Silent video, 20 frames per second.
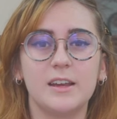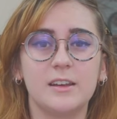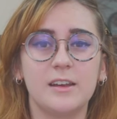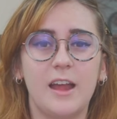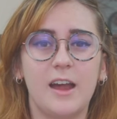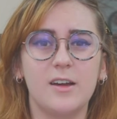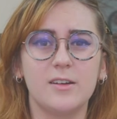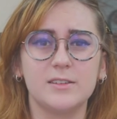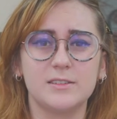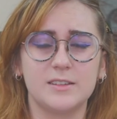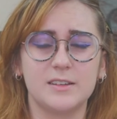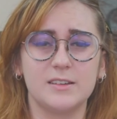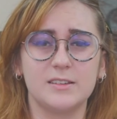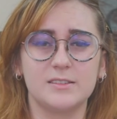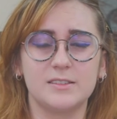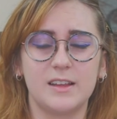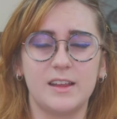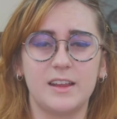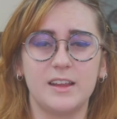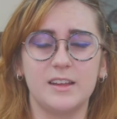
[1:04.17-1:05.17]

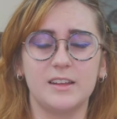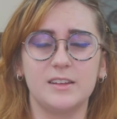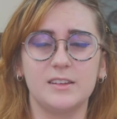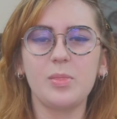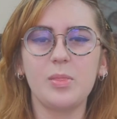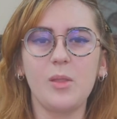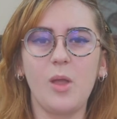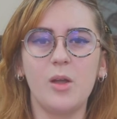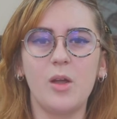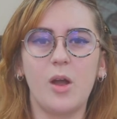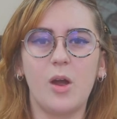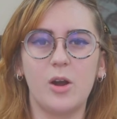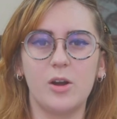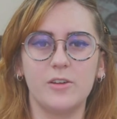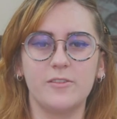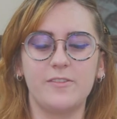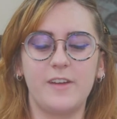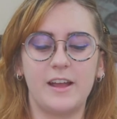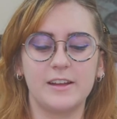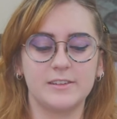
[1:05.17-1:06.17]
analysis and
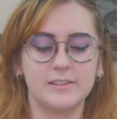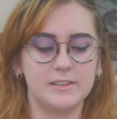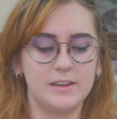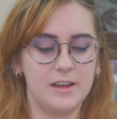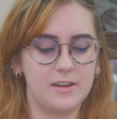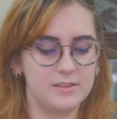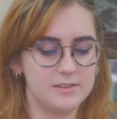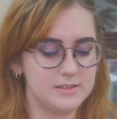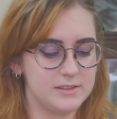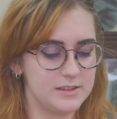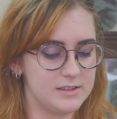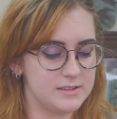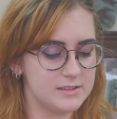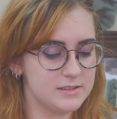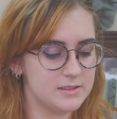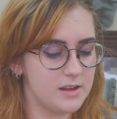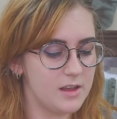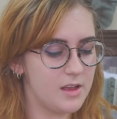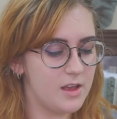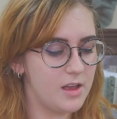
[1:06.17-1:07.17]
artifact
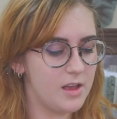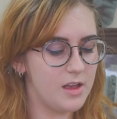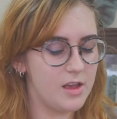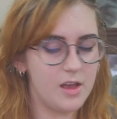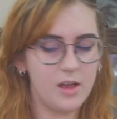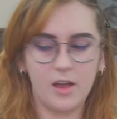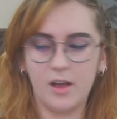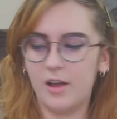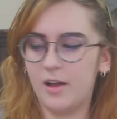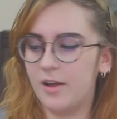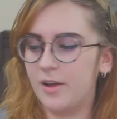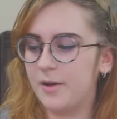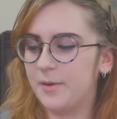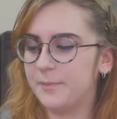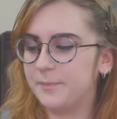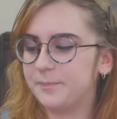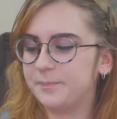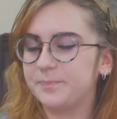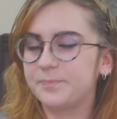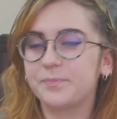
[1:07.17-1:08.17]
analysis.
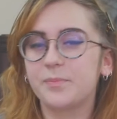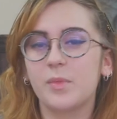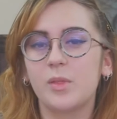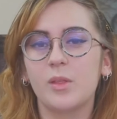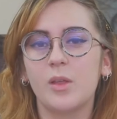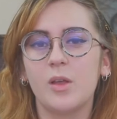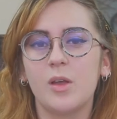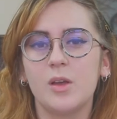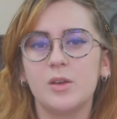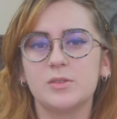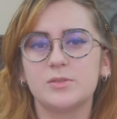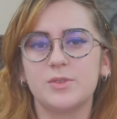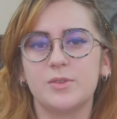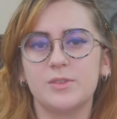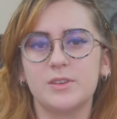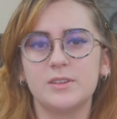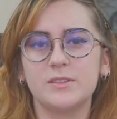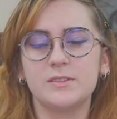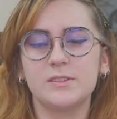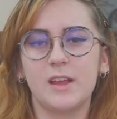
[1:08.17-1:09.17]
So
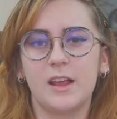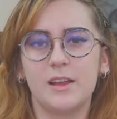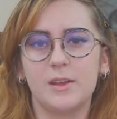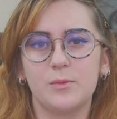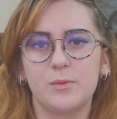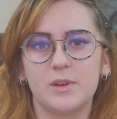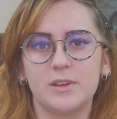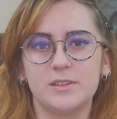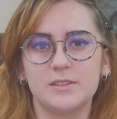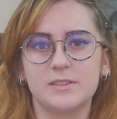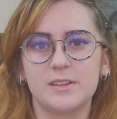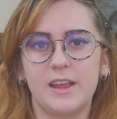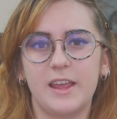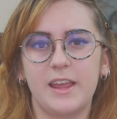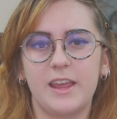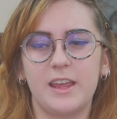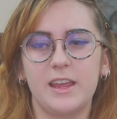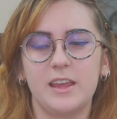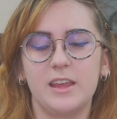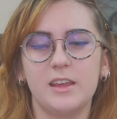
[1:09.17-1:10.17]
this site was
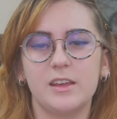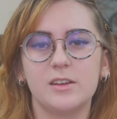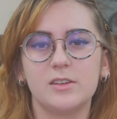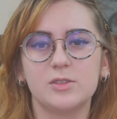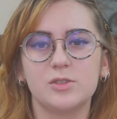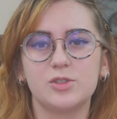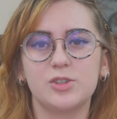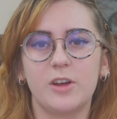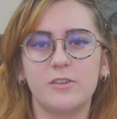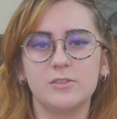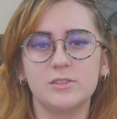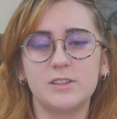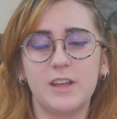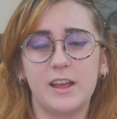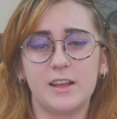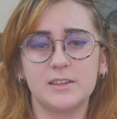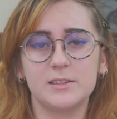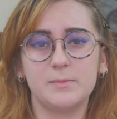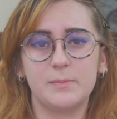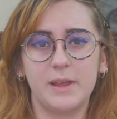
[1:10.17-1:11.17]
a shovel
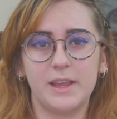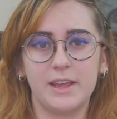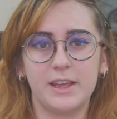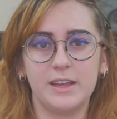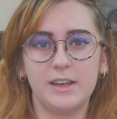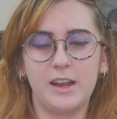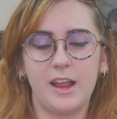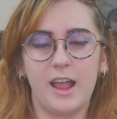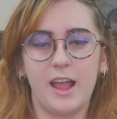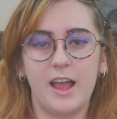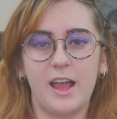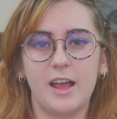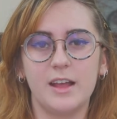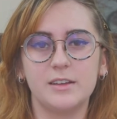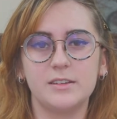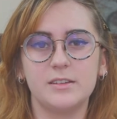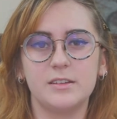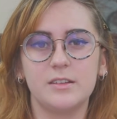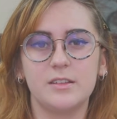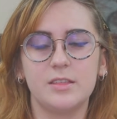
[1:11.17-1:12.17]
test pit
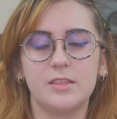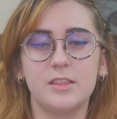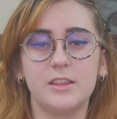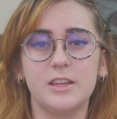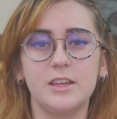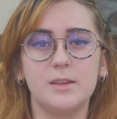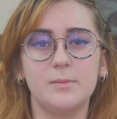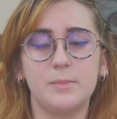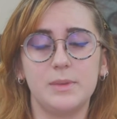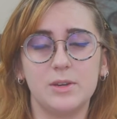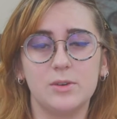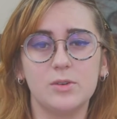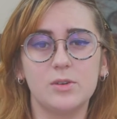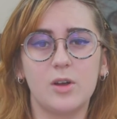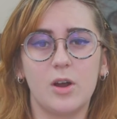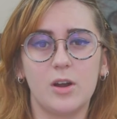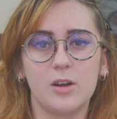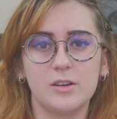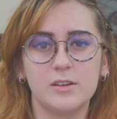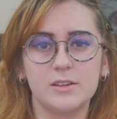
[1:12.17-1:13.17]
at the Beal
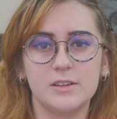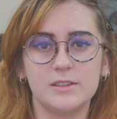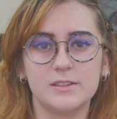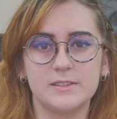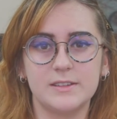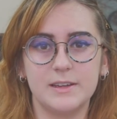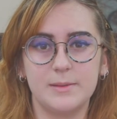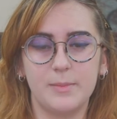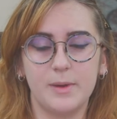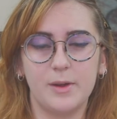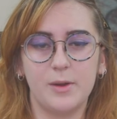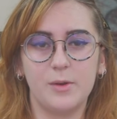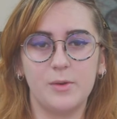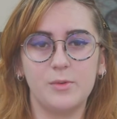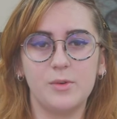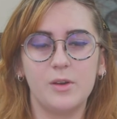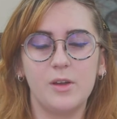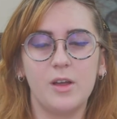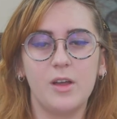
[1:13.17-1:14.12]
Garden Gazebo,